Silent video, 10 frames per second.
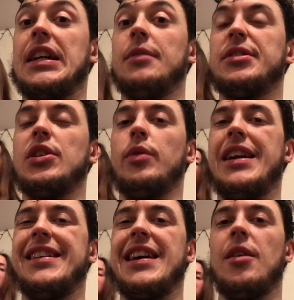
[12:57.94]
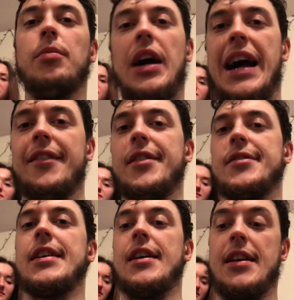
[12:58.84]
I'm still eating now, but I had to
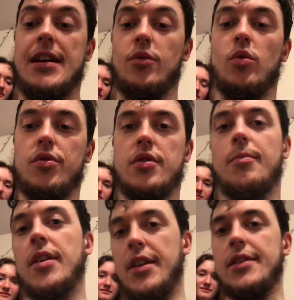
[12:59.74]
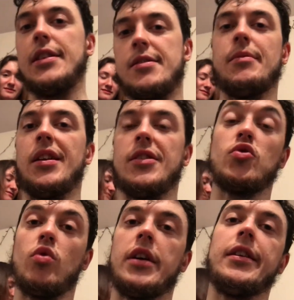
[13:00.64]
say how awesome this meal
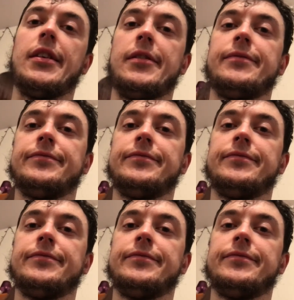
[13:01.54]
is right here.